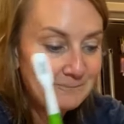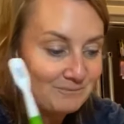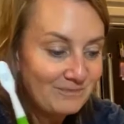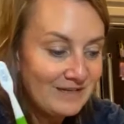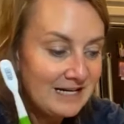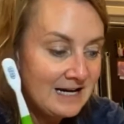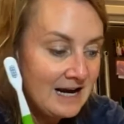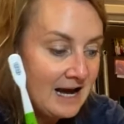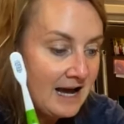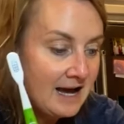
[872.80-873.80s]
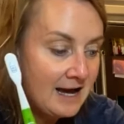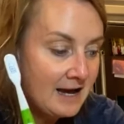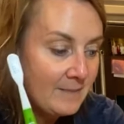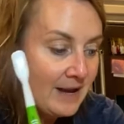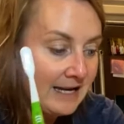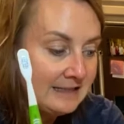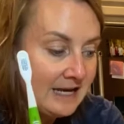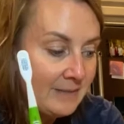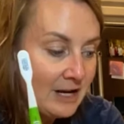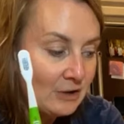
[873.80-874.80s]
Um,
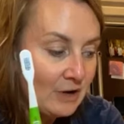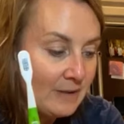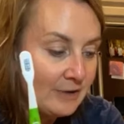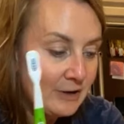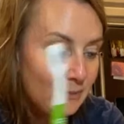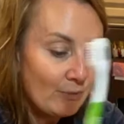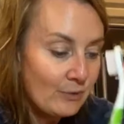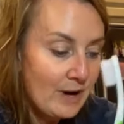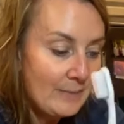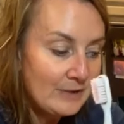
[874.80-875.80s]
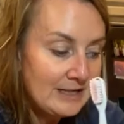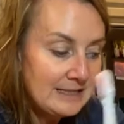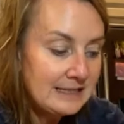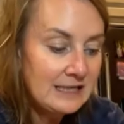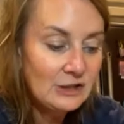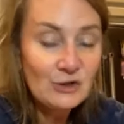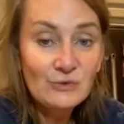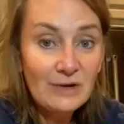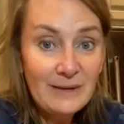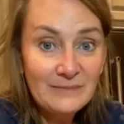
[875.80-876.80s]
antimicrobial properties interrupt the
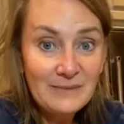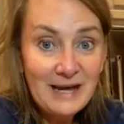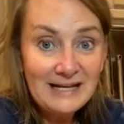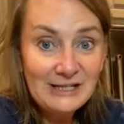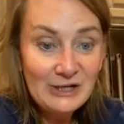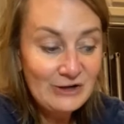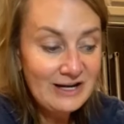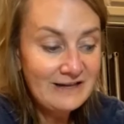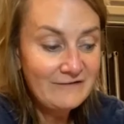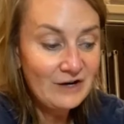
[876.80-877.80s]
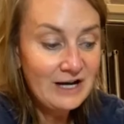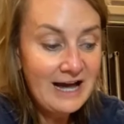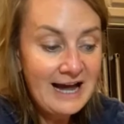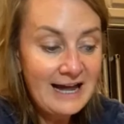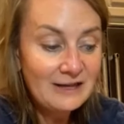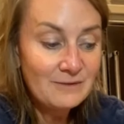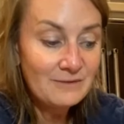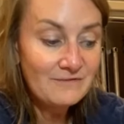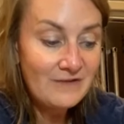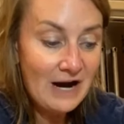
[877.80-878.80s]
bacteria, the fungi, and the
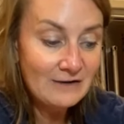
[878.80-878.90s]
viruses.